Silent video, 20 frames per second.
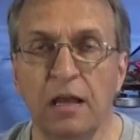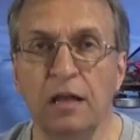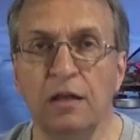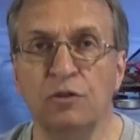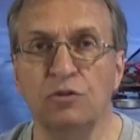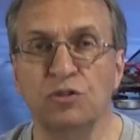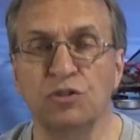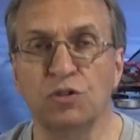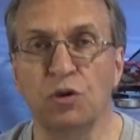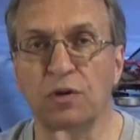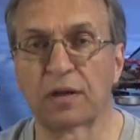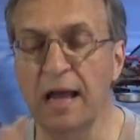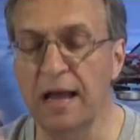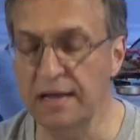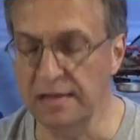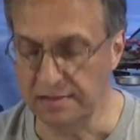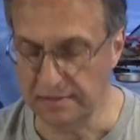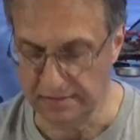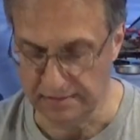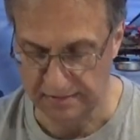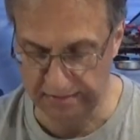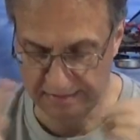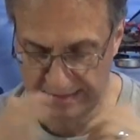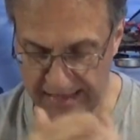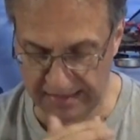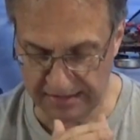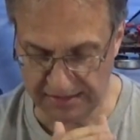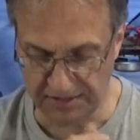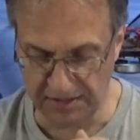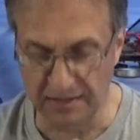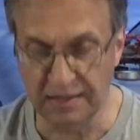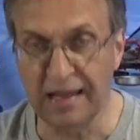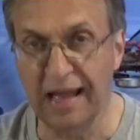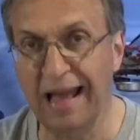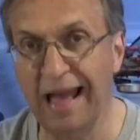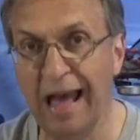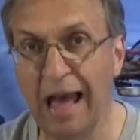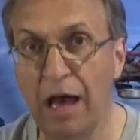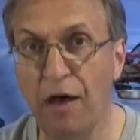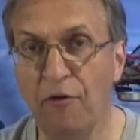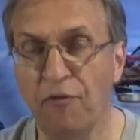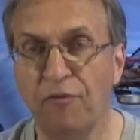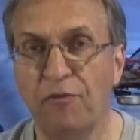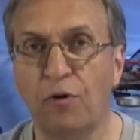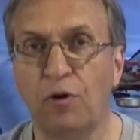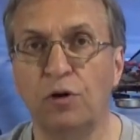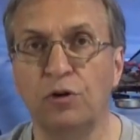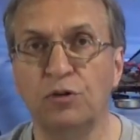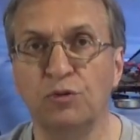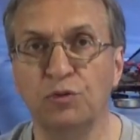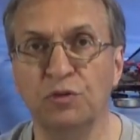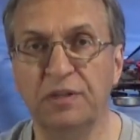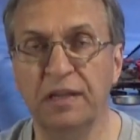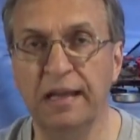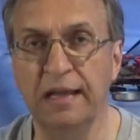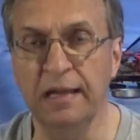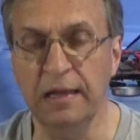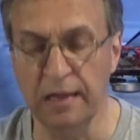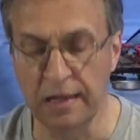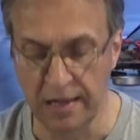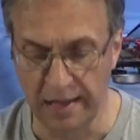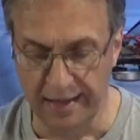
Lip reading: So guys, that's all I have for today.